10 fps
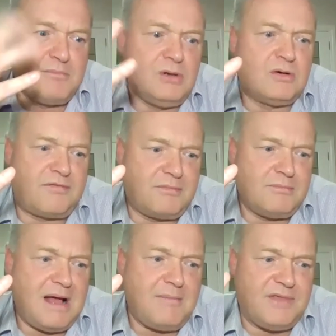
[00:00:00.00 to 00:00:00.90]
milk
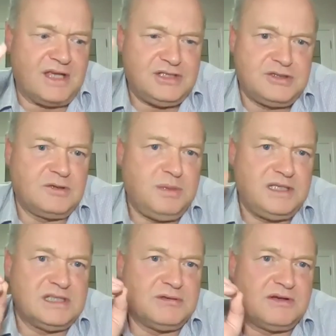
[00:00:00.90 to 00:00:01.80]
from mum, they should
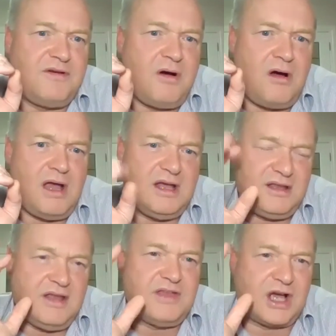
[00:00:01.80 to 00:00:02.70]
be doing
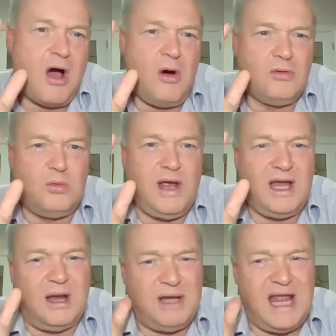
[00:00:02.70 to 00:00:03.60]
fine. The cold,
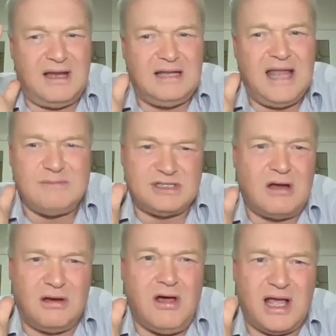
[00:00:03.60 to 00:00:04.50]
wet, I mean, lambs
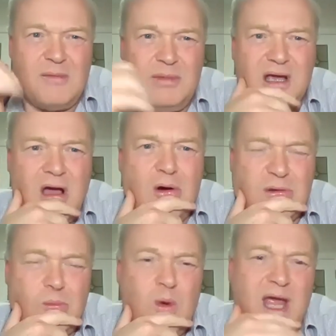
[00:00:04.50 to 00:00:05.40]
don't like it being cold and